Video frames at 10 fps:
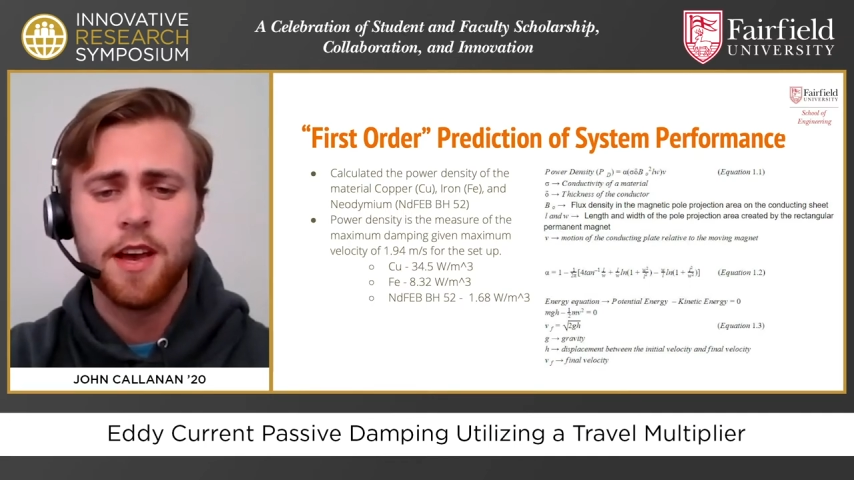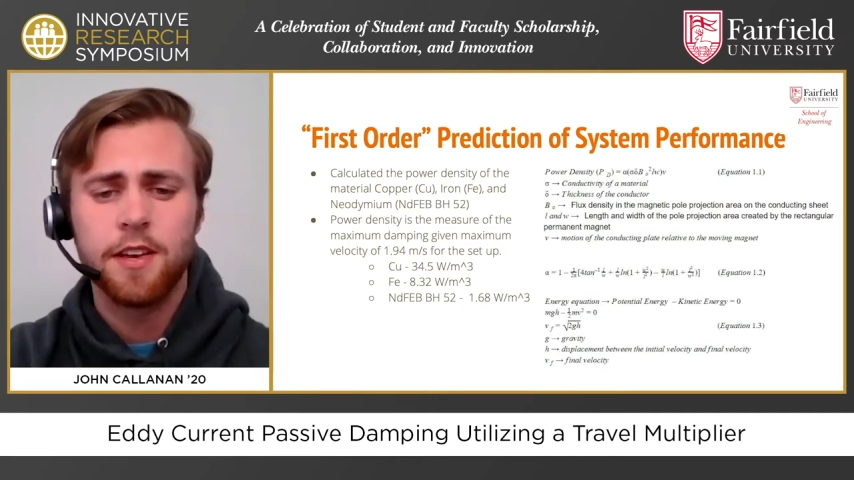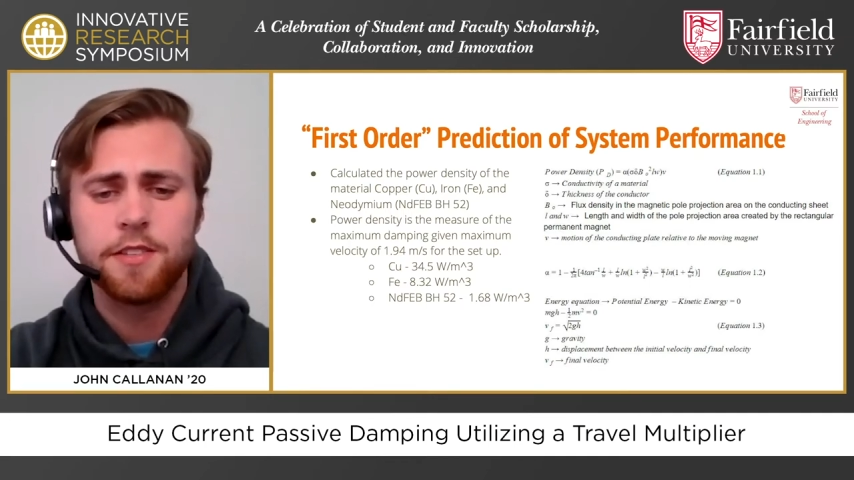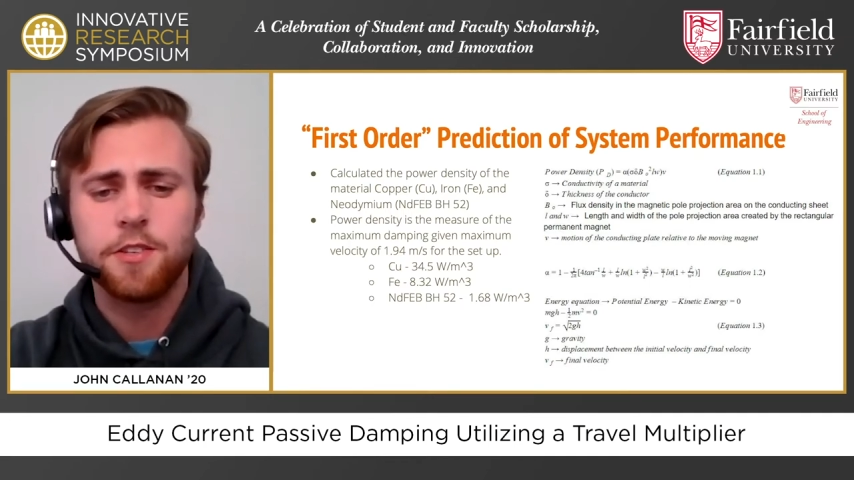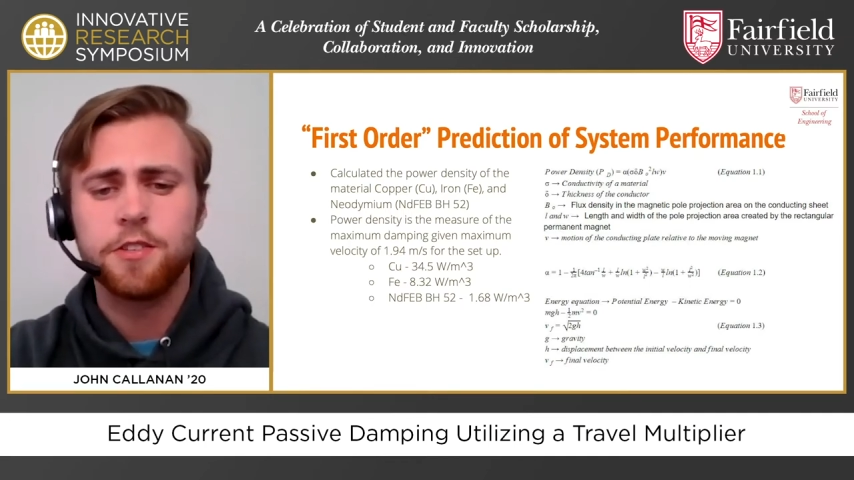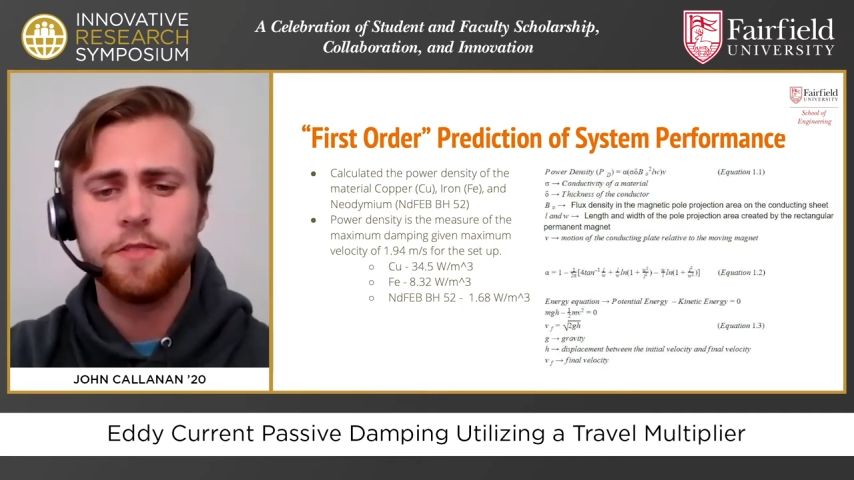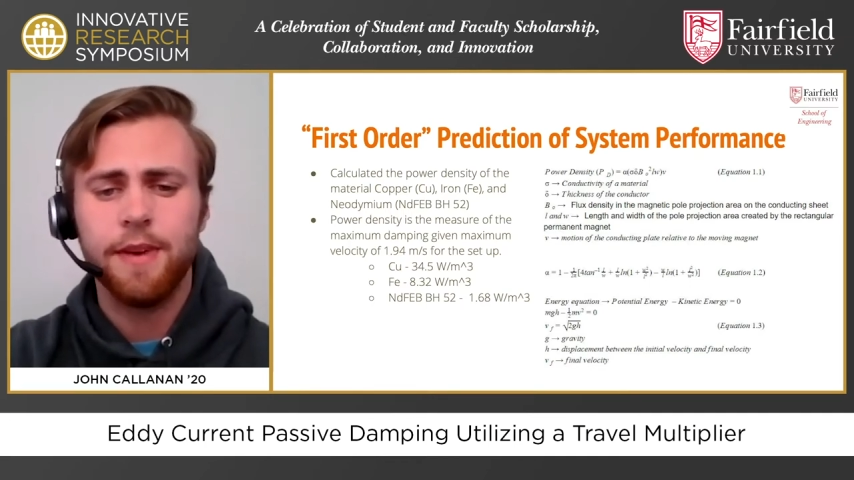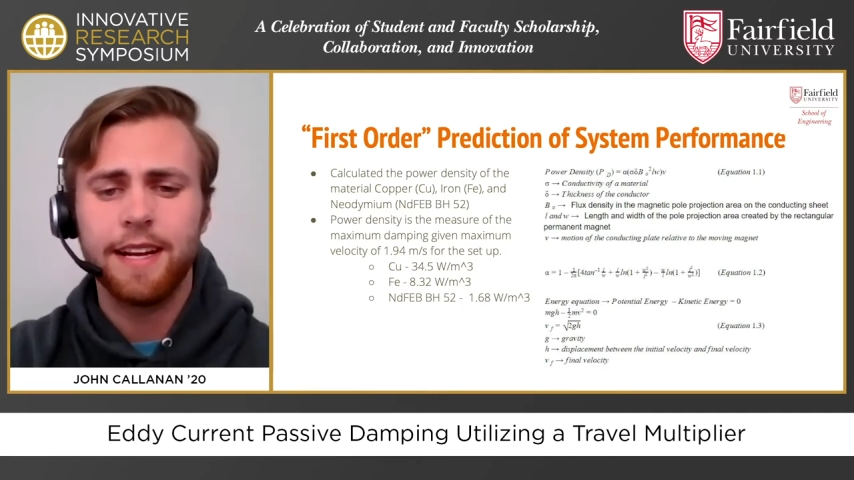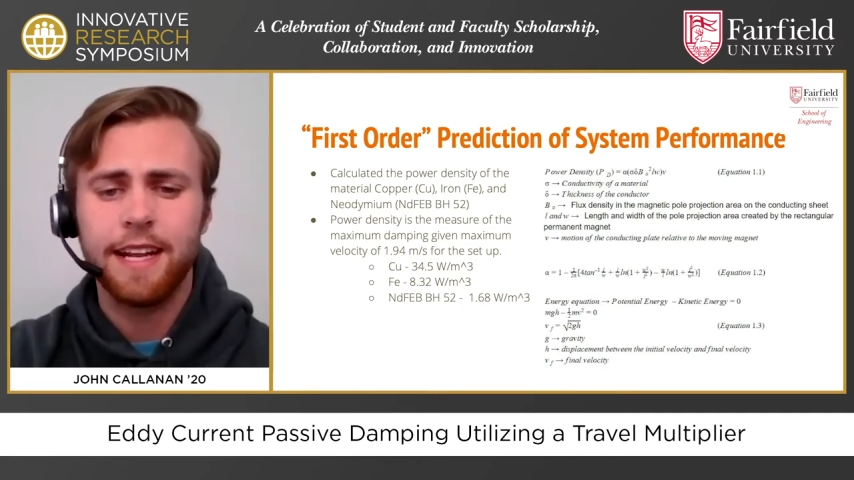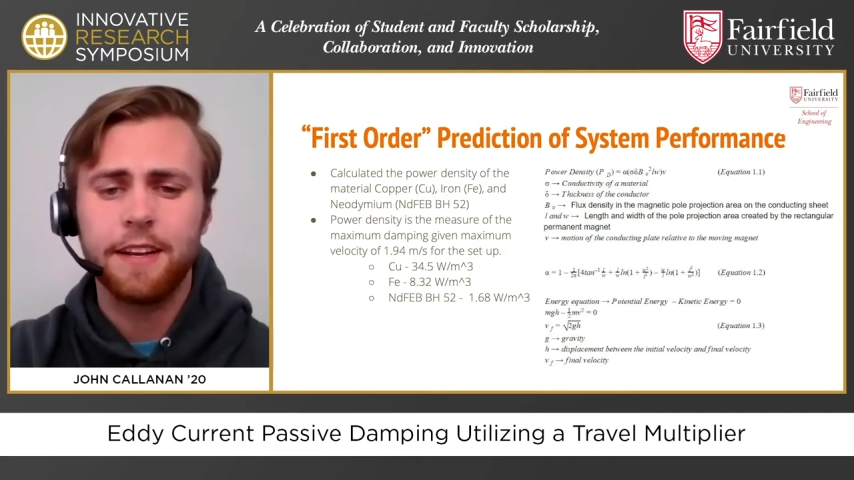such as the
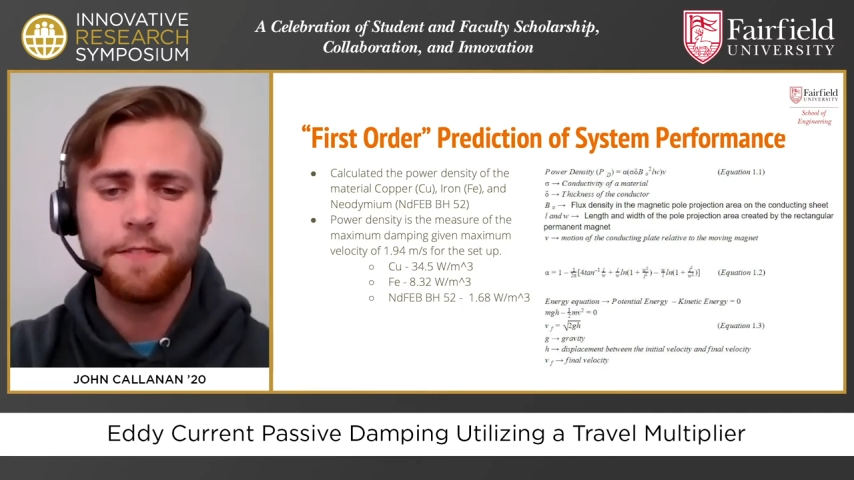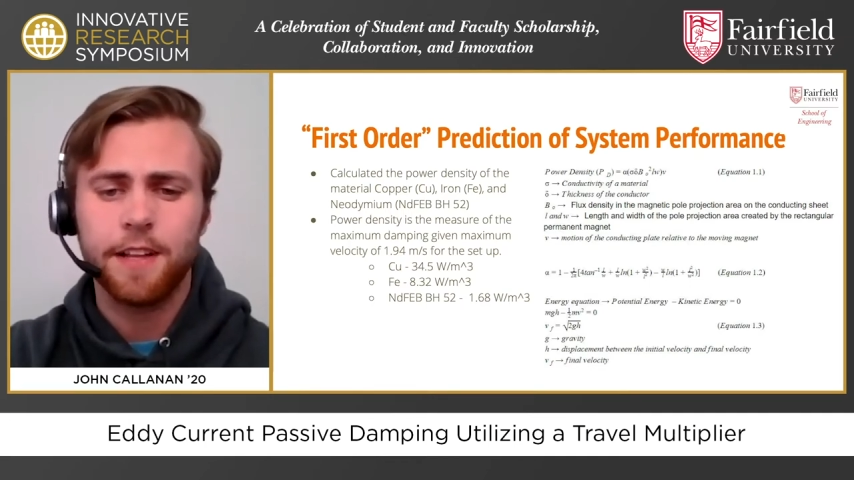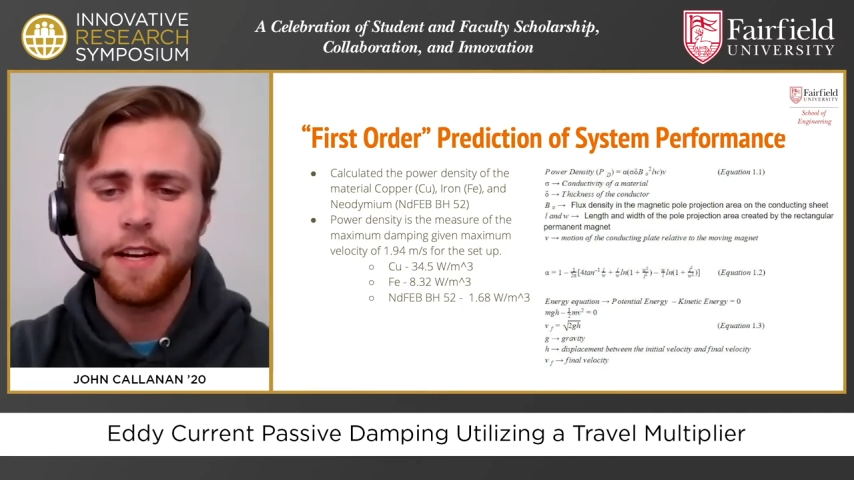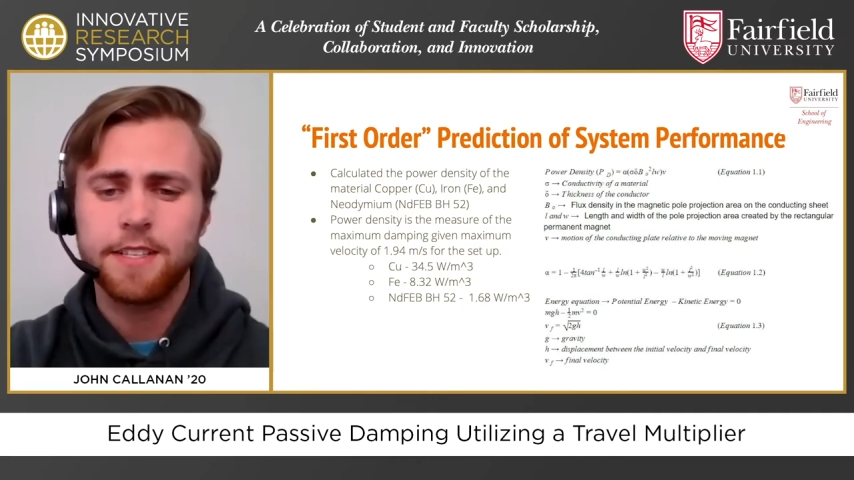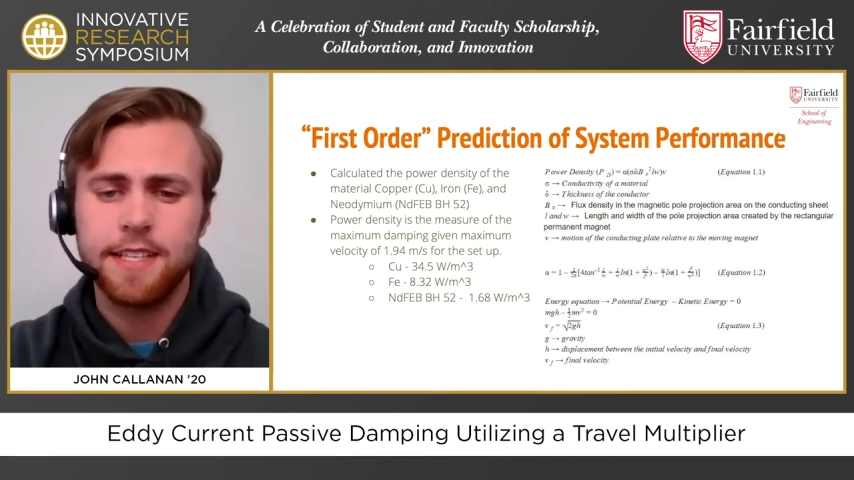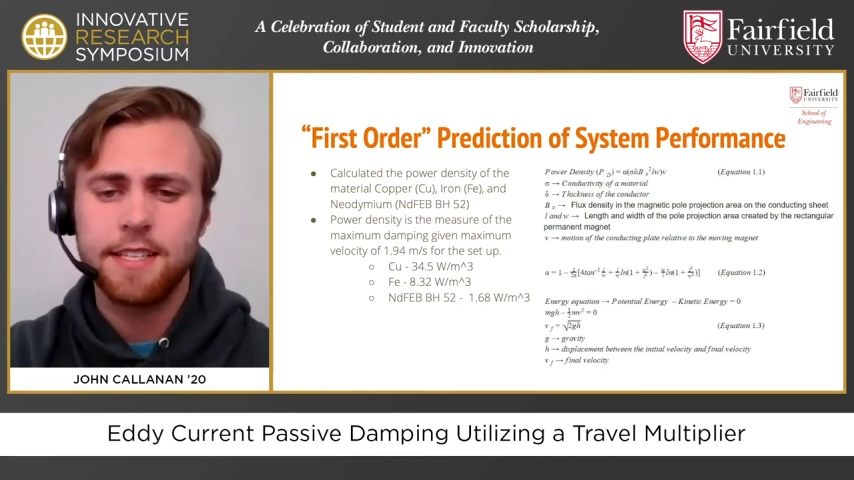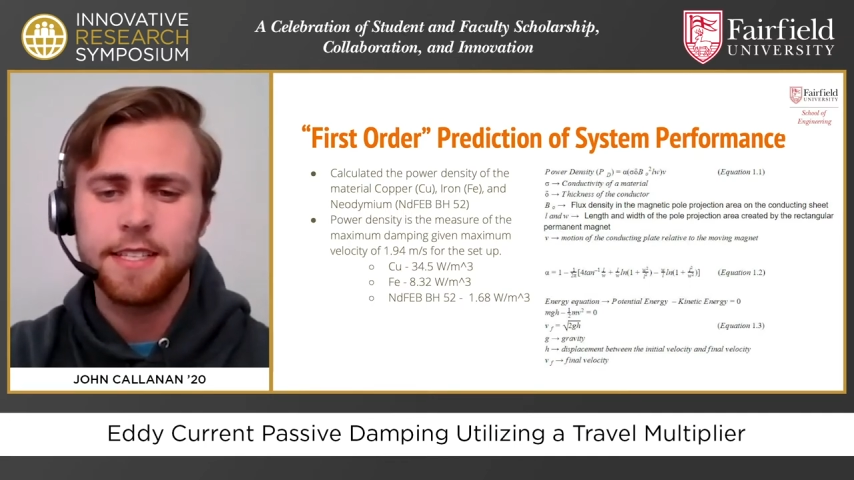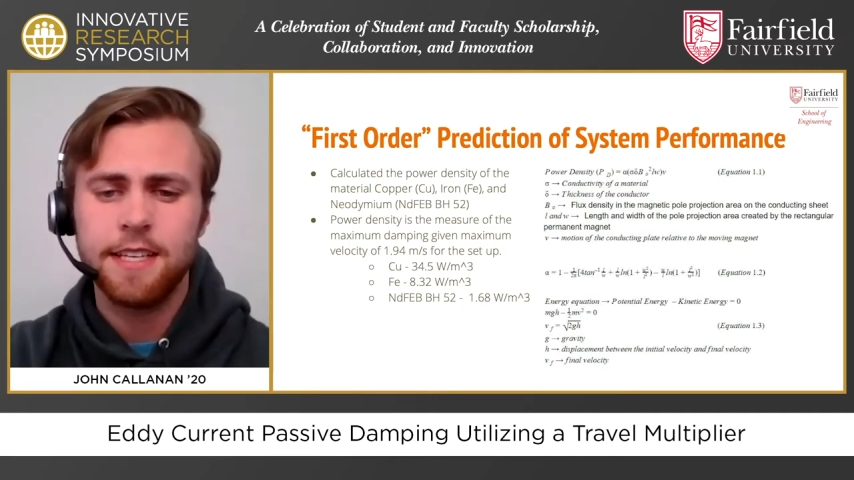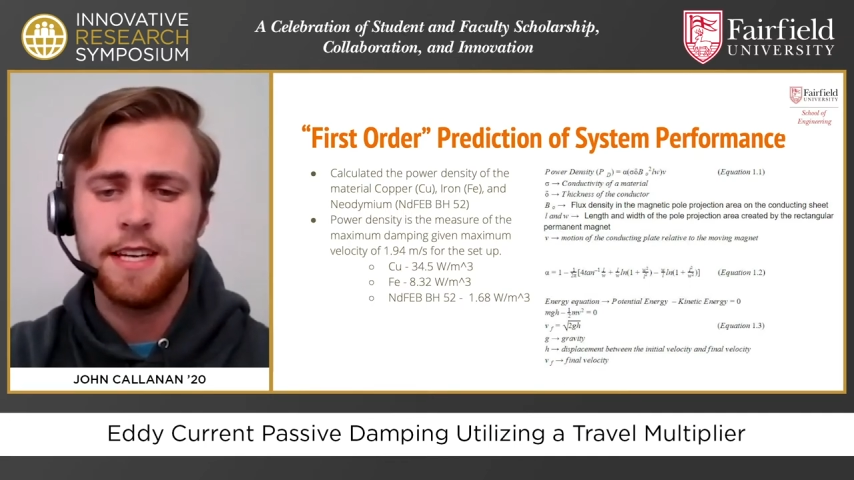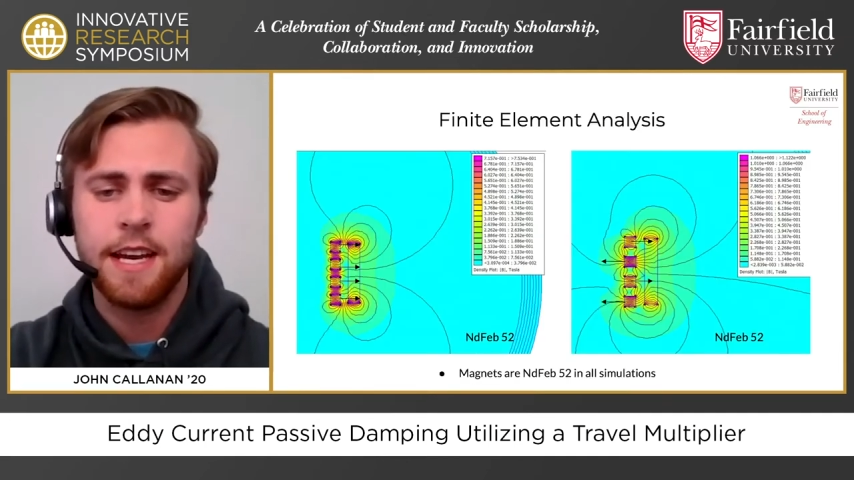magnetic flux
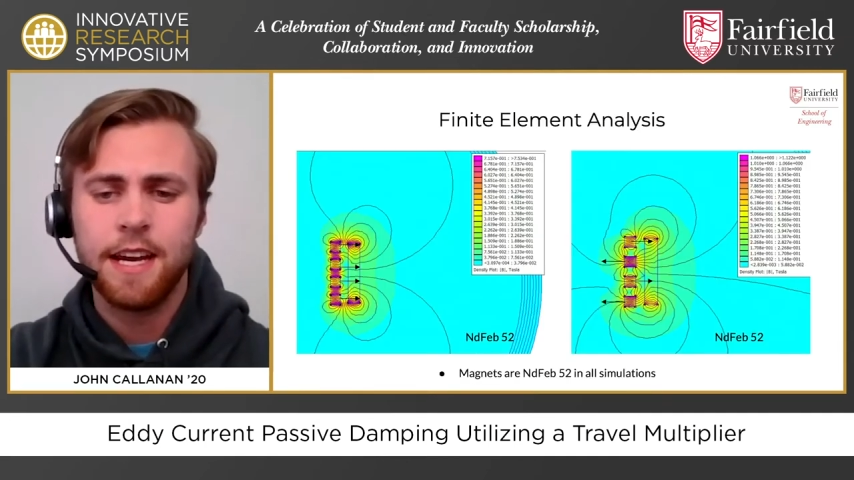density